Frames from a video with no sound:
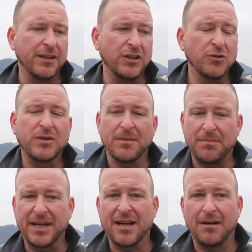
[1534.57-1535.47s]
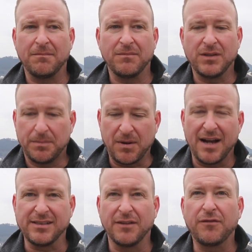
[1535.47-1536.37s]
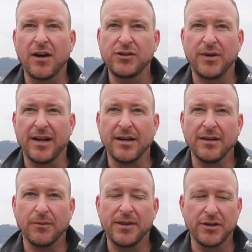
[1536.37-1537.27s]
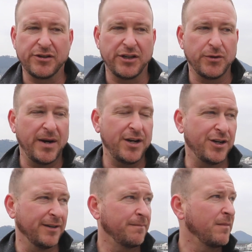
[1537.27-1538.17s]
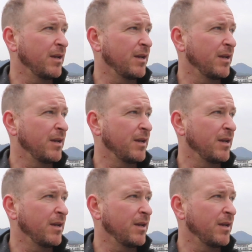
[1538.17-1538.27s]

you can become depressed and frustrated with your situation.